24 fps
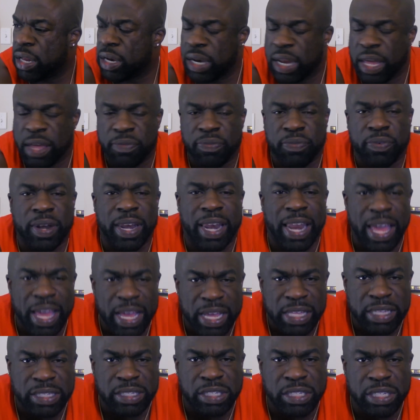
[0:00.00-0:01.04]
left
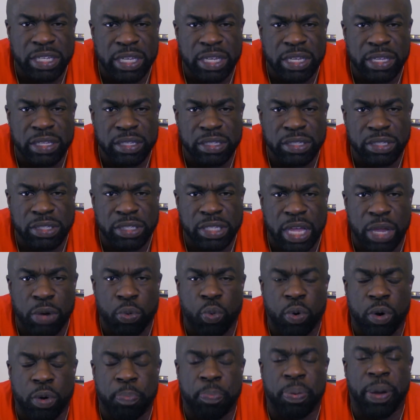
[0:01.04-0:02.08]
legacies, that
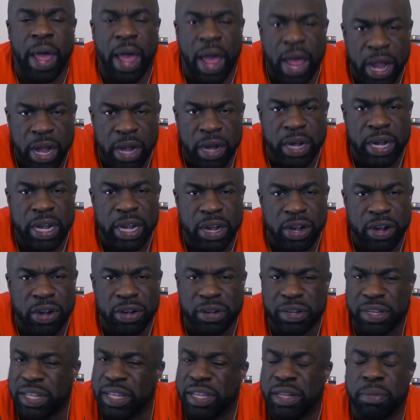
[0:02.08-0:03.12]
were
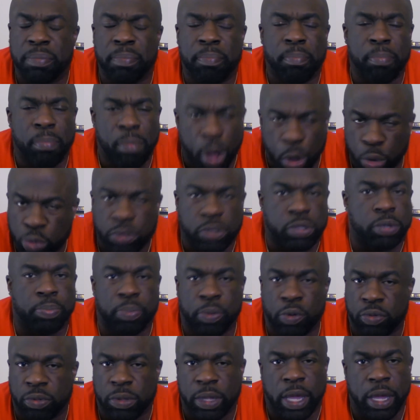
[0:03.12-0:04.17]
pioneered, did
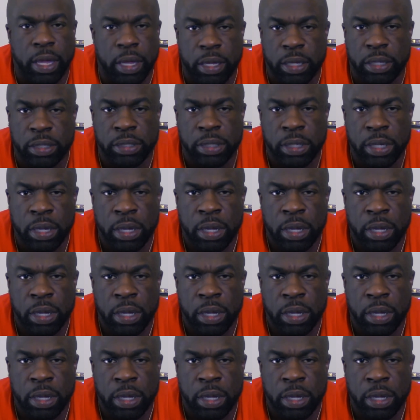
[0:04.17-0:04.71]
multiple things.